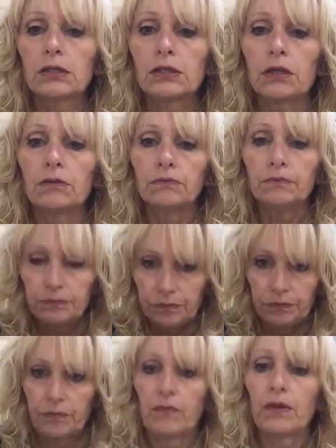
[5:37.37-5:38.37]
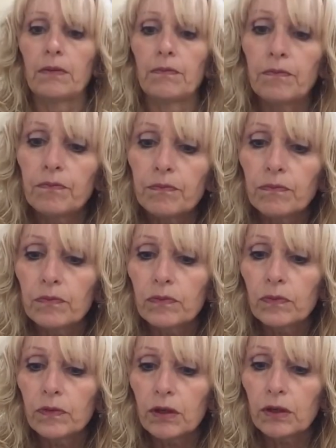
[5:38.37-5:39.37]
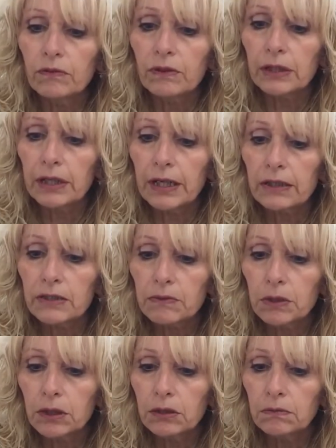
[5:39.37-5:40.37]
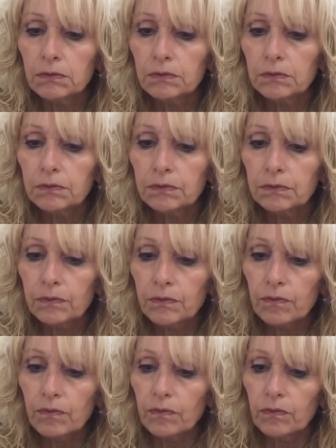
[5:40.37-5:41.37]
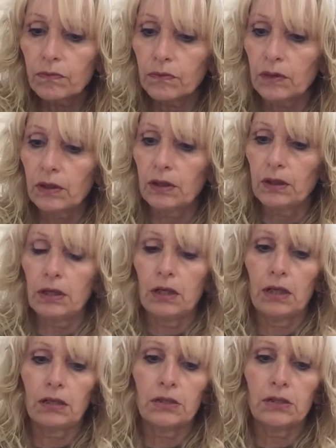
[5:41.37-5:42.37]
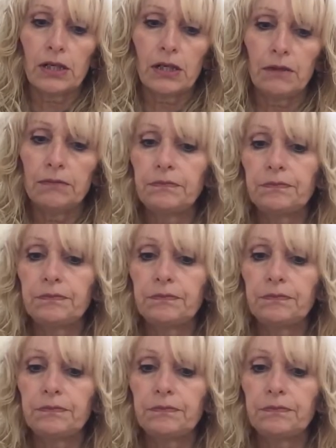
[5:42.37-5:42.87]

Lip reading: So, then, the next one, and under,